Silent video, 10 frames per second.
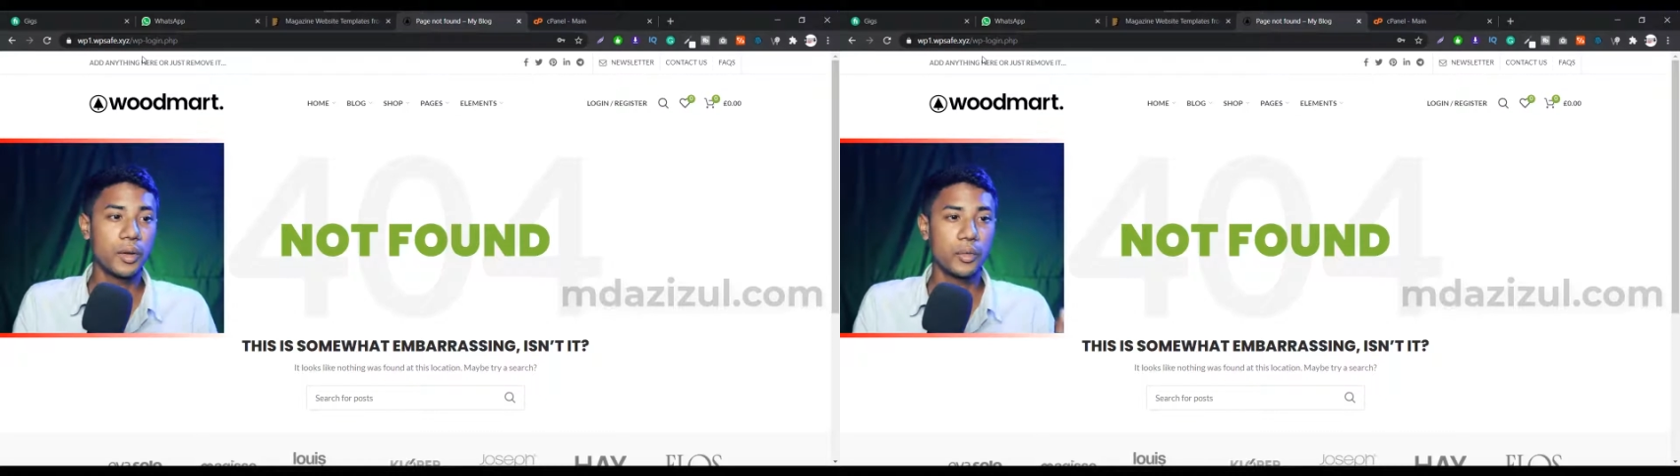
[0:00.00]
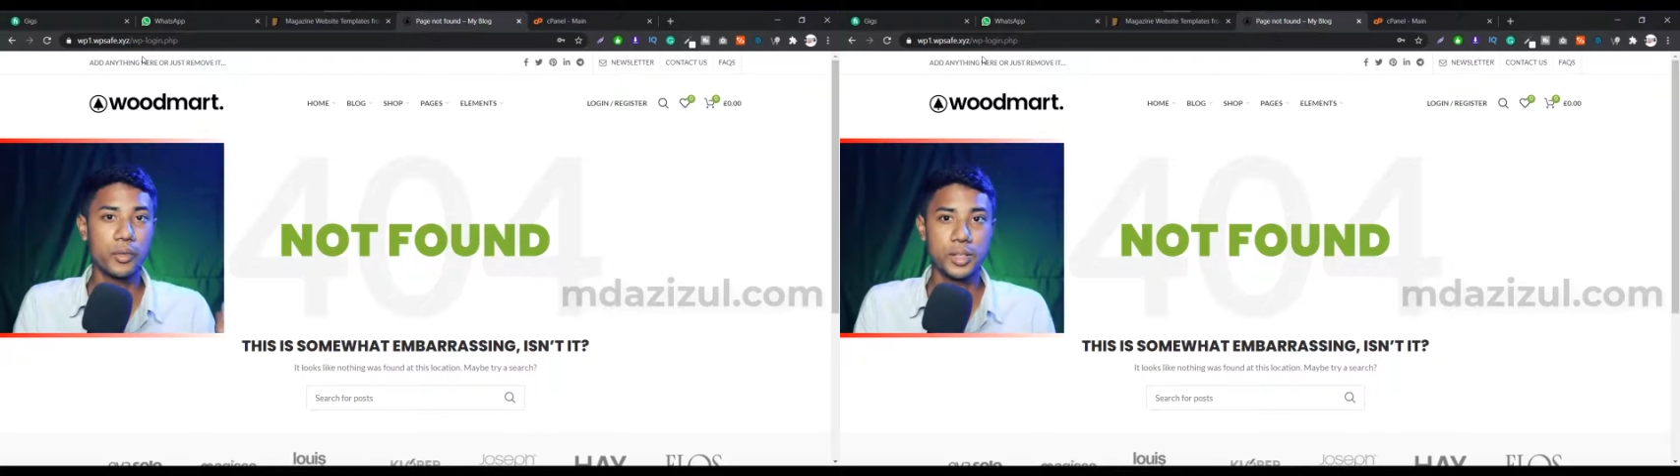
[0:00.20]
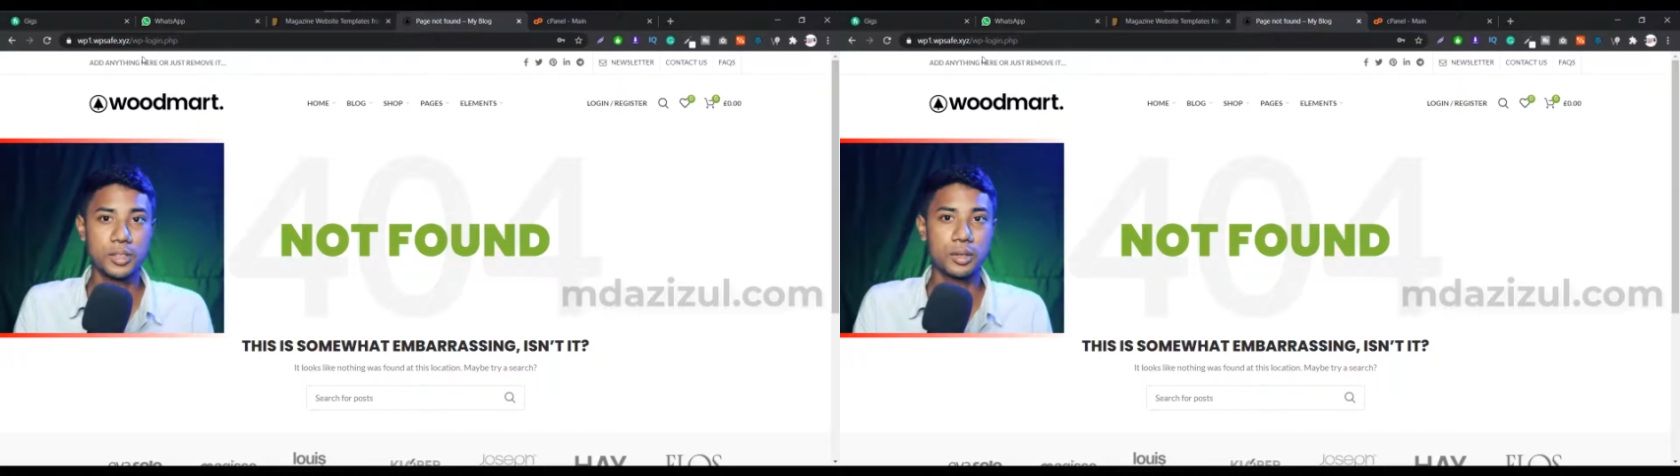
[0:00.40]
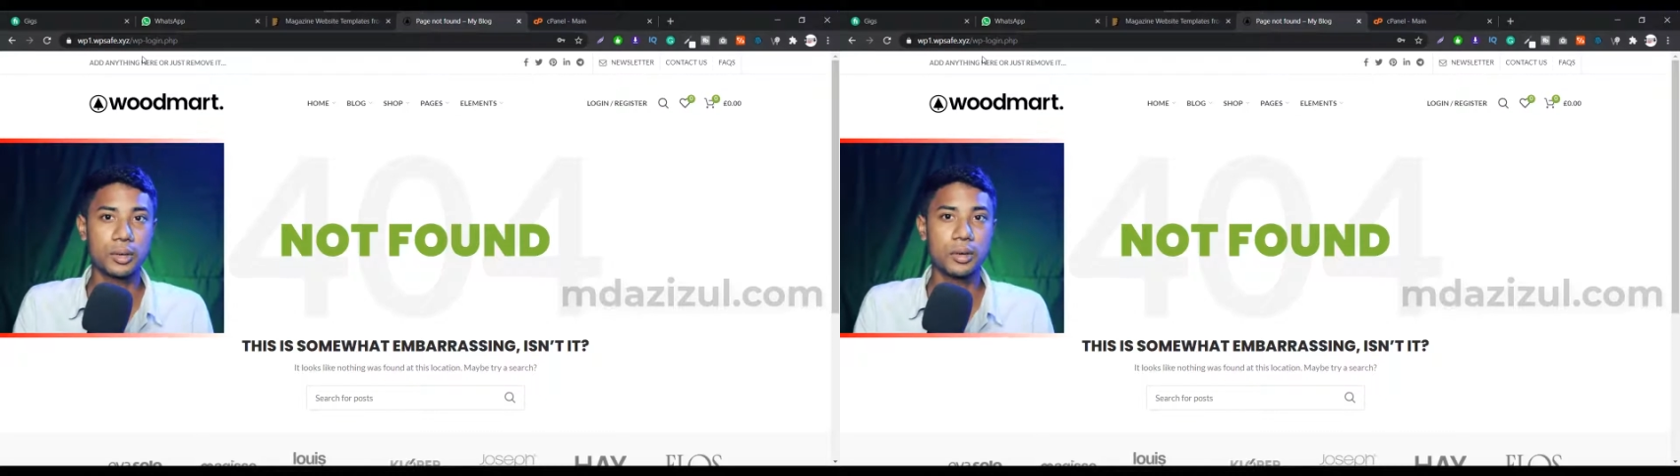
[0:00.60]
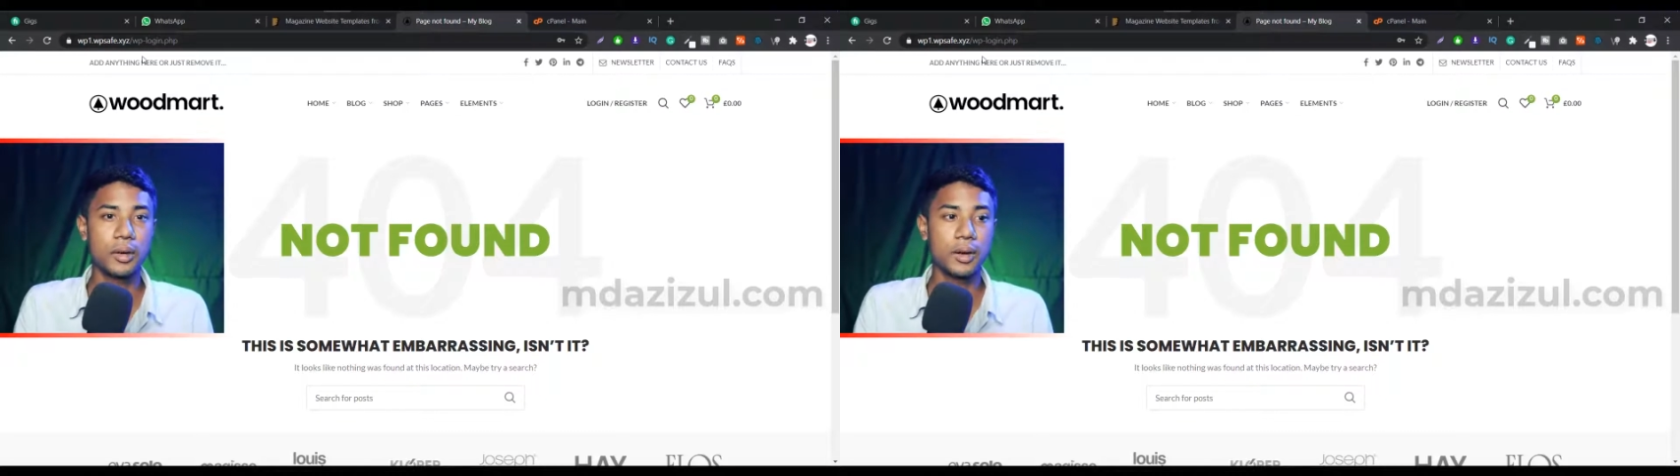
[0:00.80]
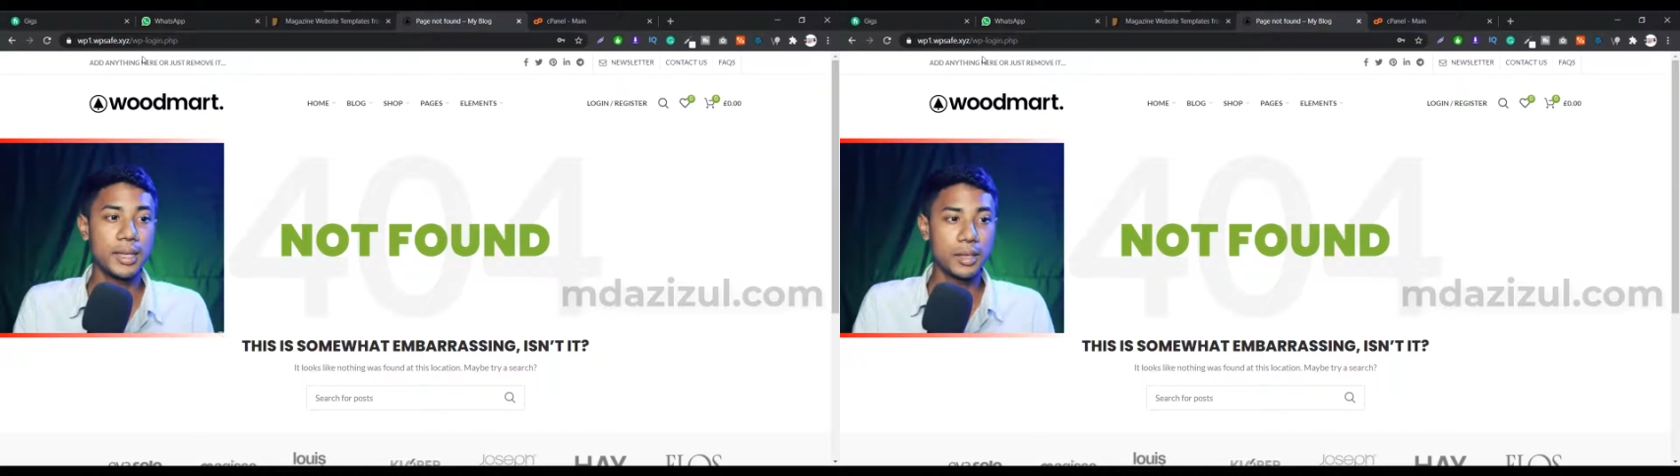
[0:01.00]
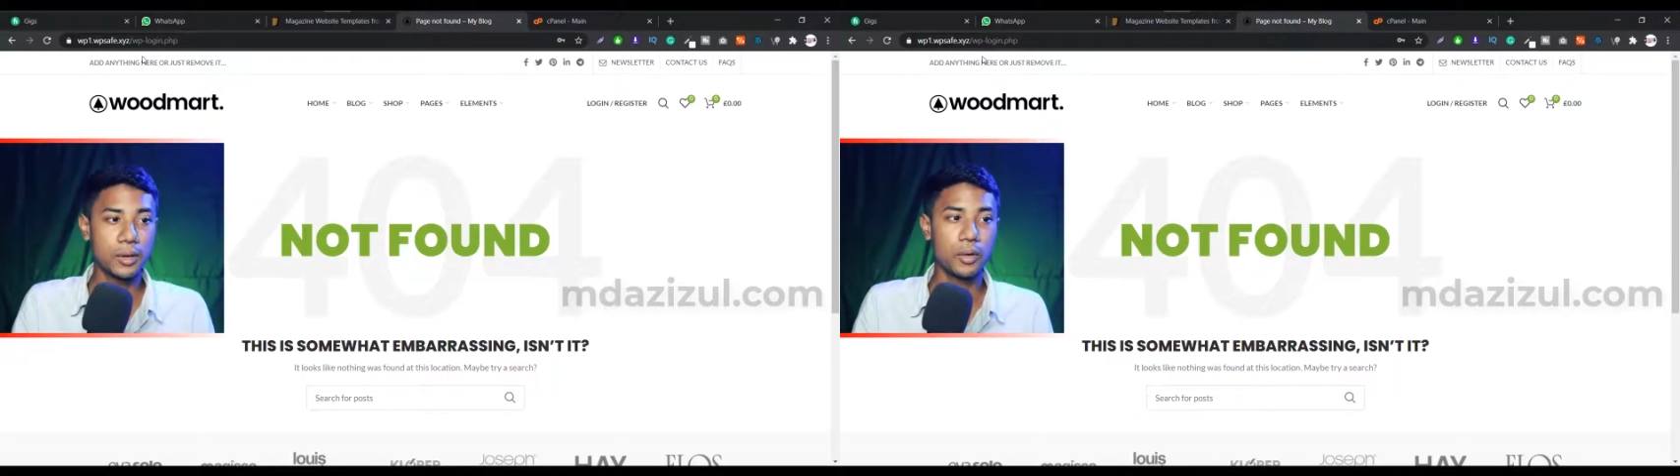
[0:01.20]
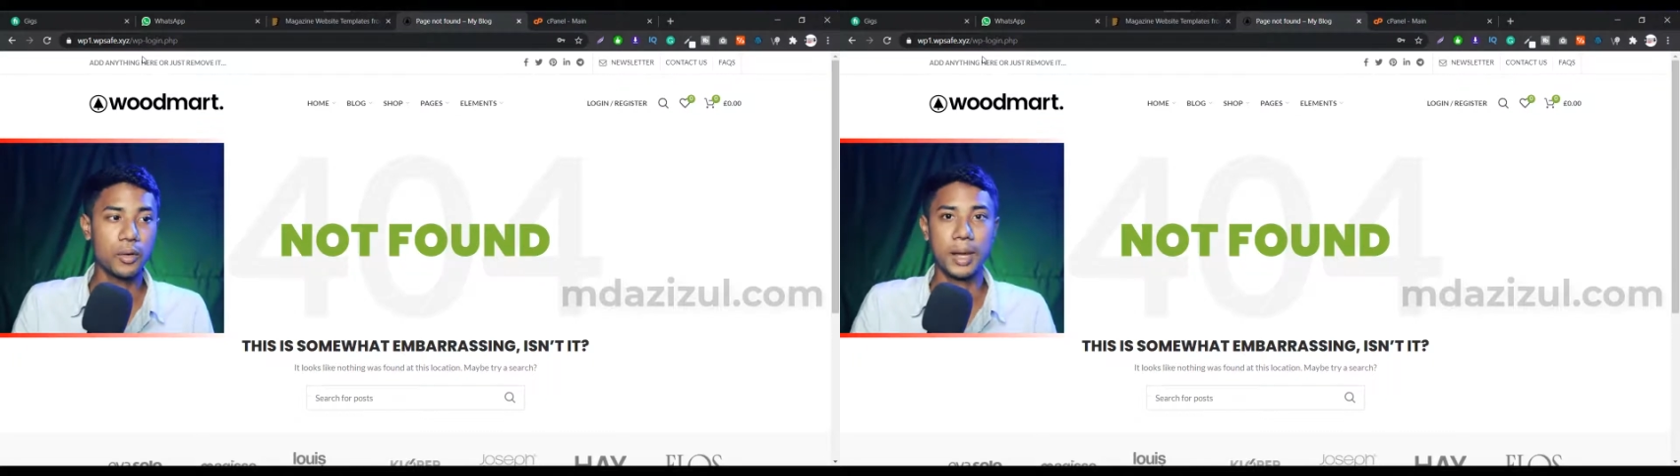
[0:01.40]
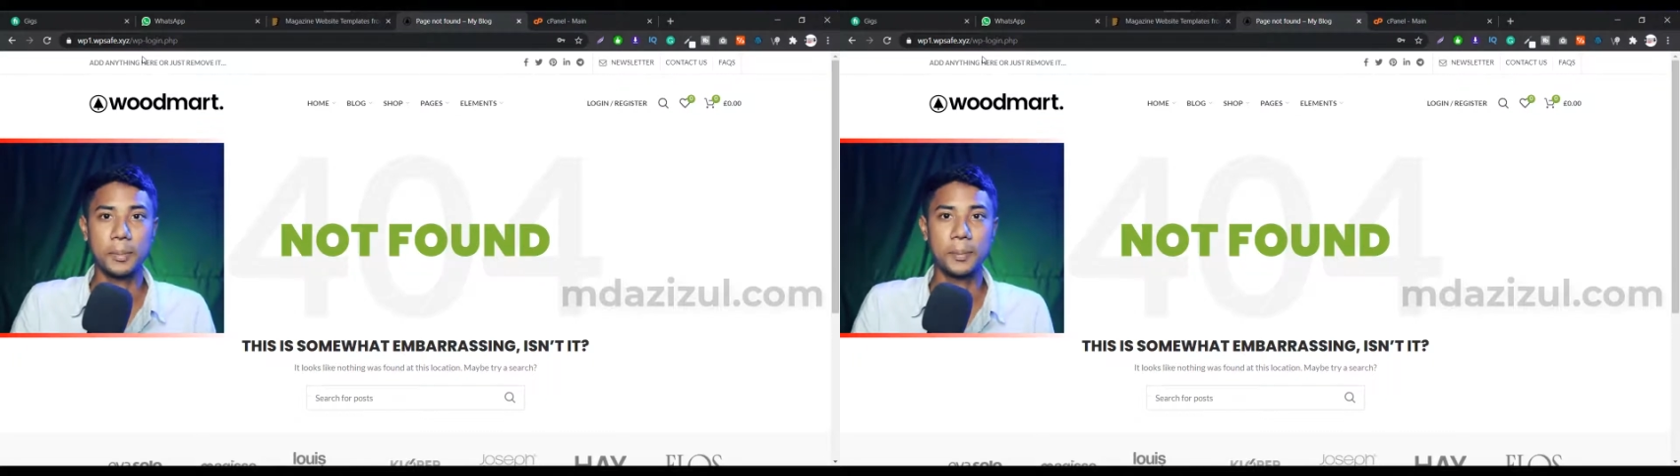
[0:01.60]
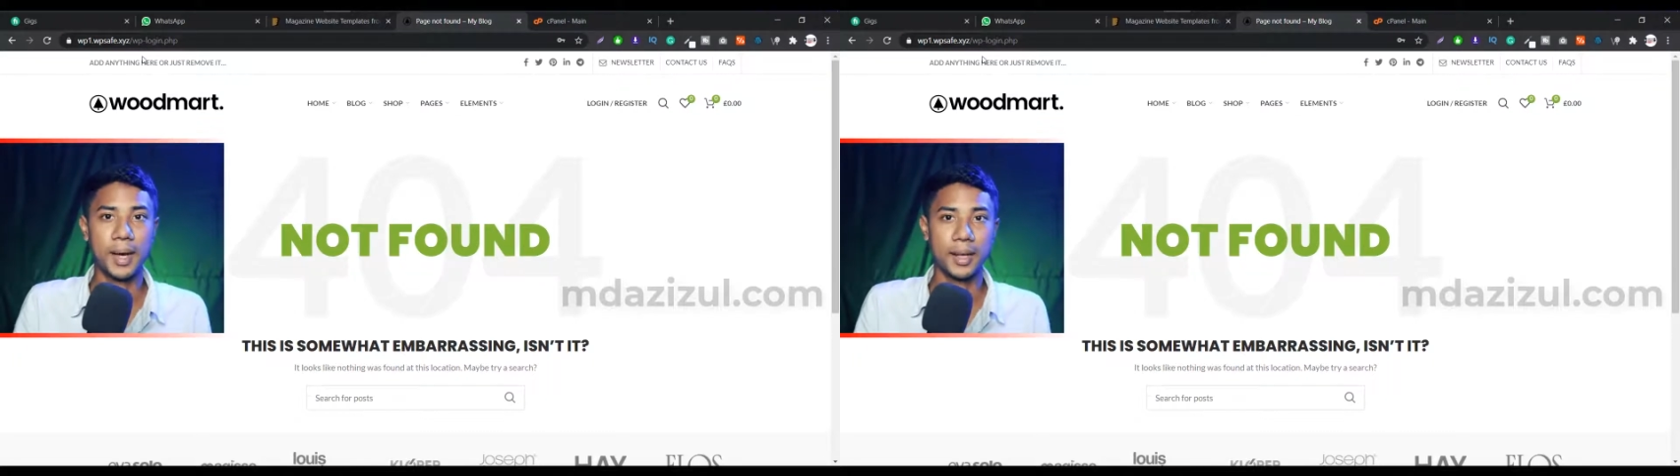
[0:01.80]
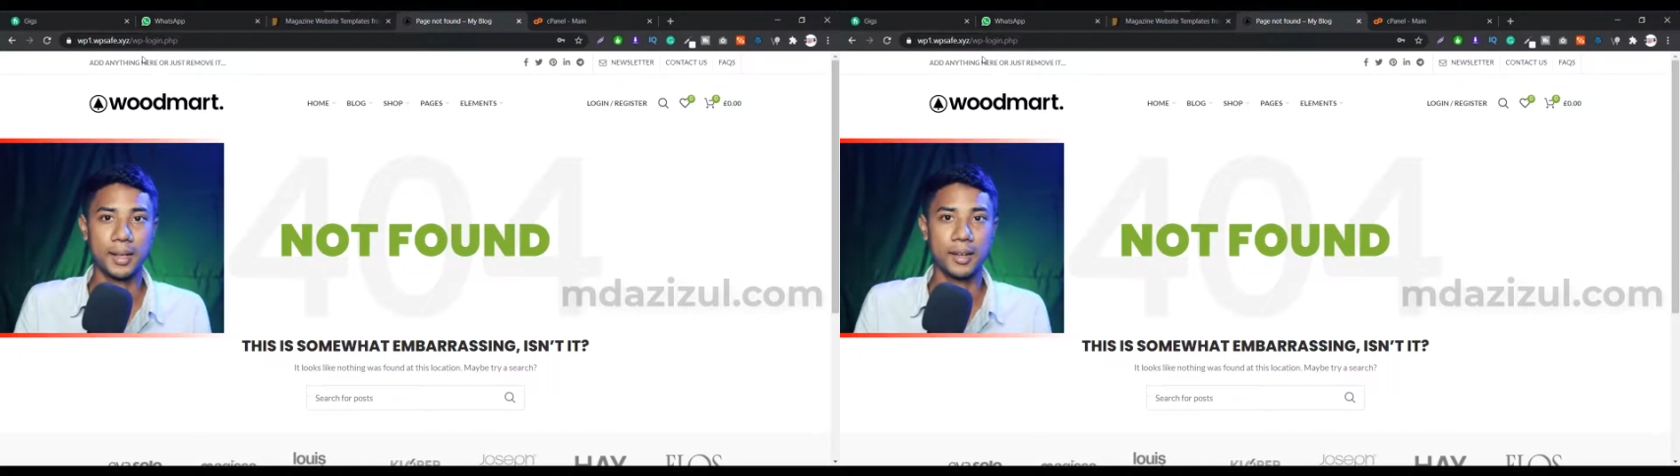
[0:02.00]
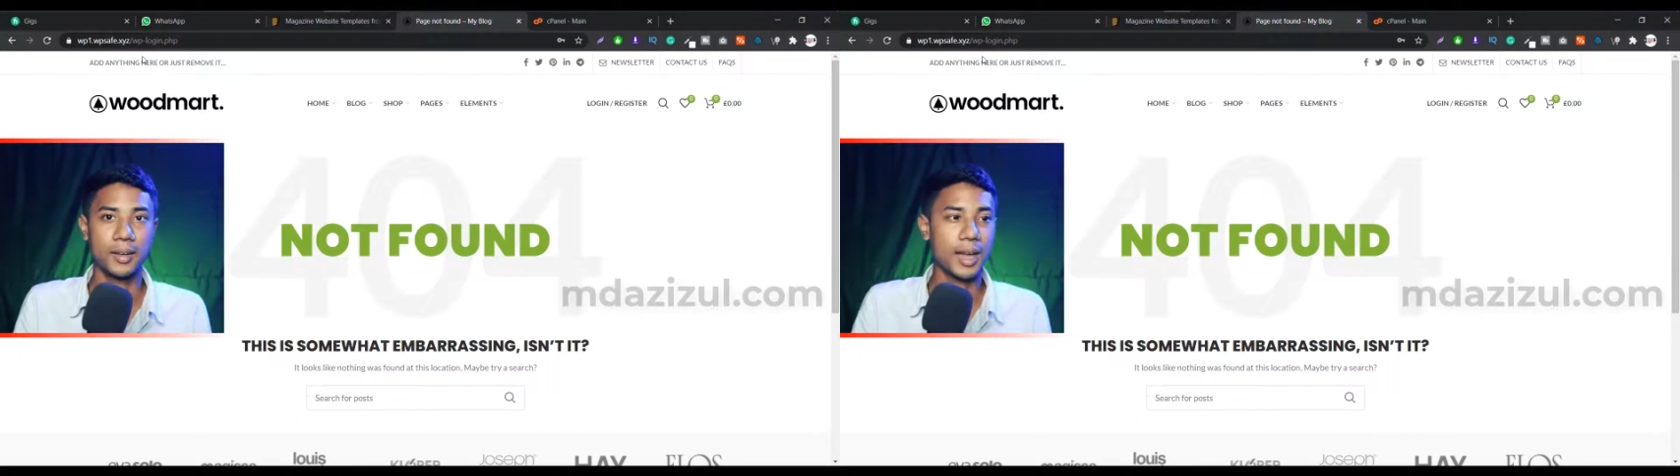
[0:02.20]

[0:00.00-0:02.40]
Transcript: restore your admin panel or